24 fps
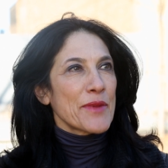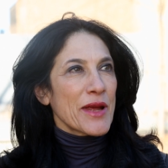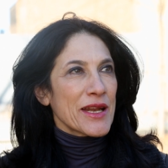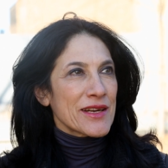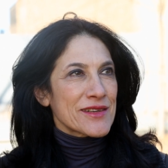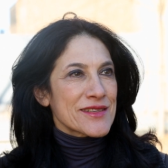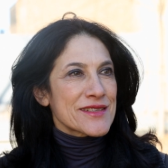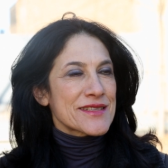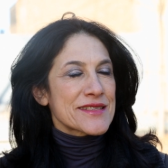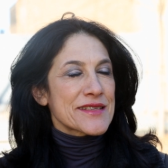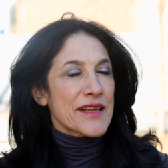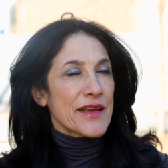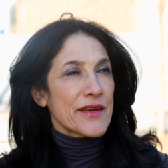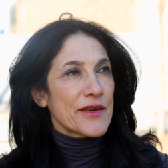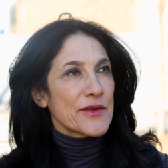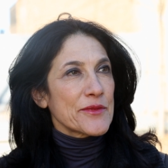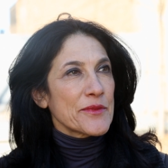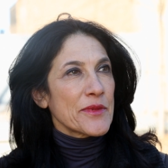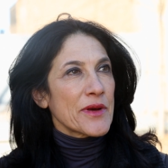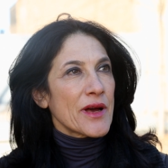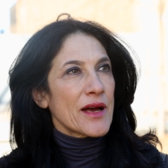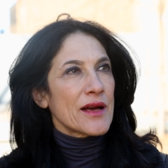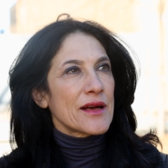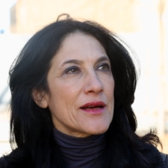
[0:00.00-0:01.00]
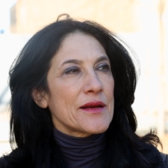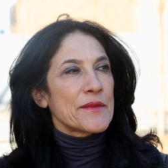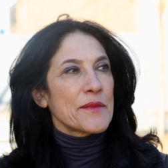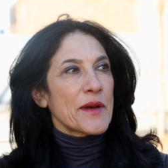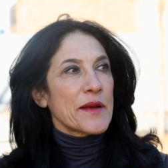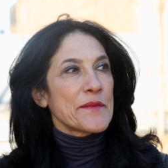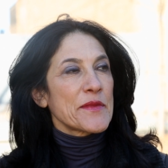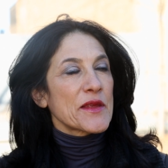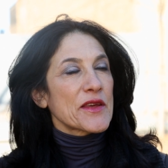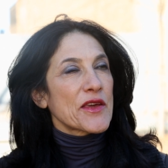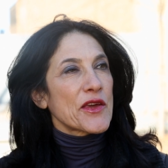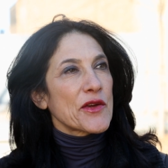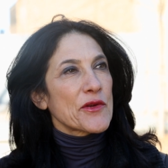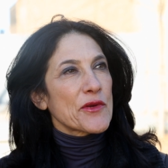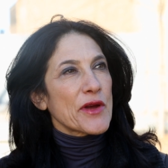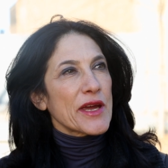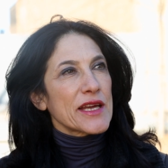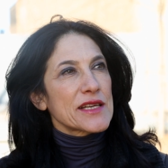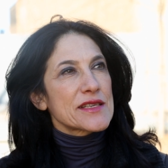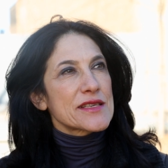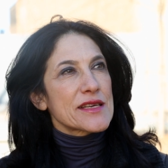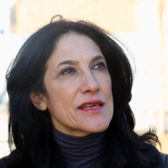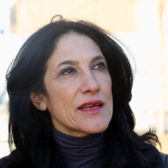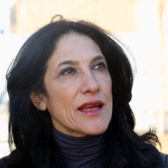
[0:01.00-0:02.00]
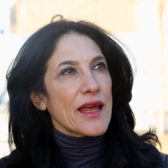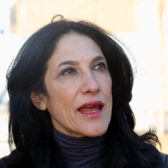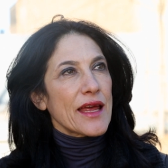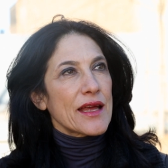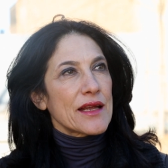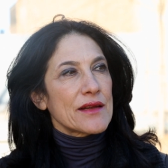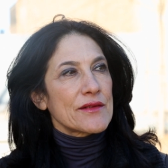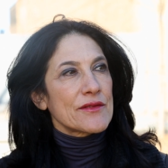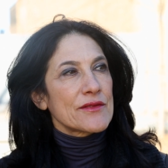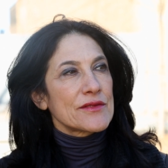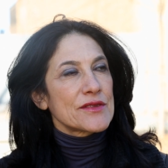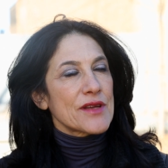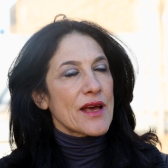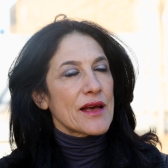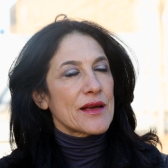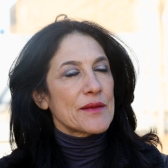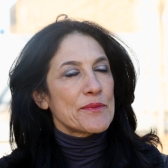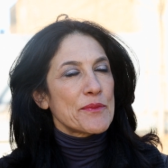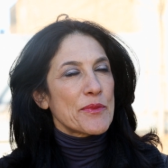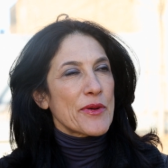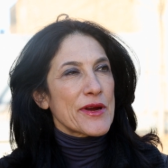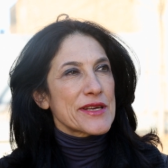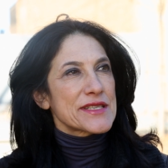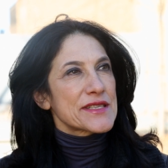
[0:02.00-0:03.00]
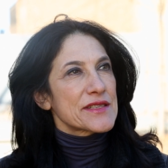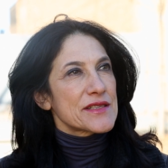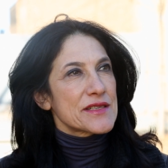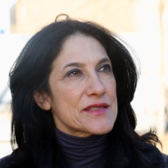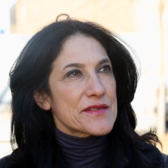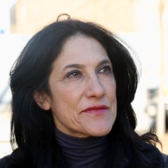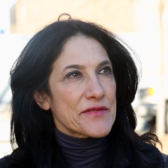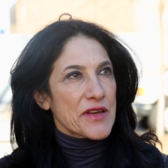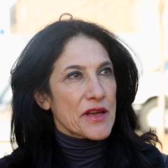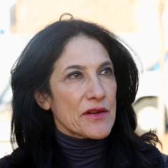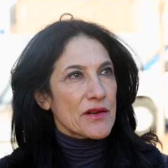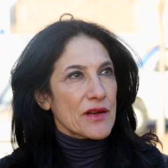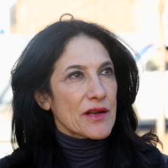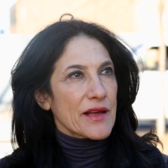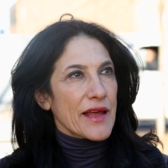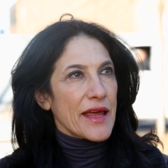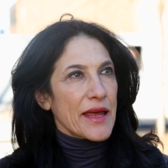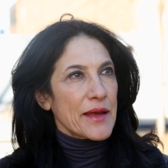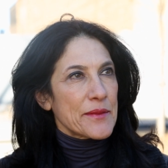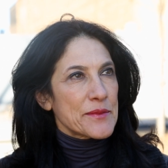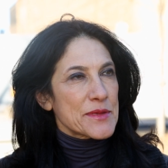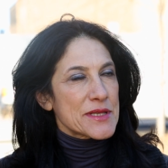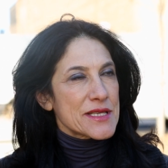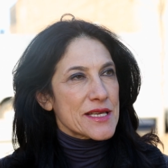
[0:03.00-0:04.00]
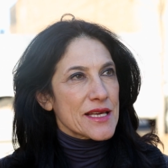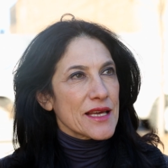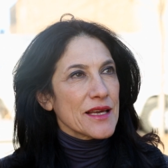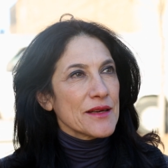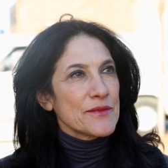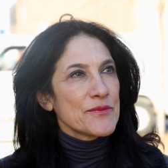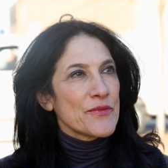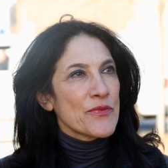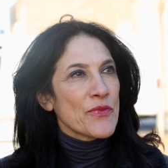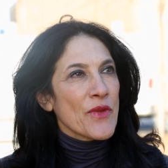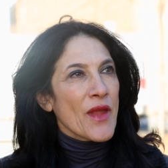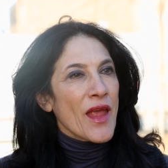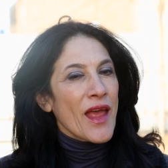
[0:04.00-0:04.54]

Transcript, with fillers: Manon Slome. Uh, I'm the curator and uh, president of No Longer Empty.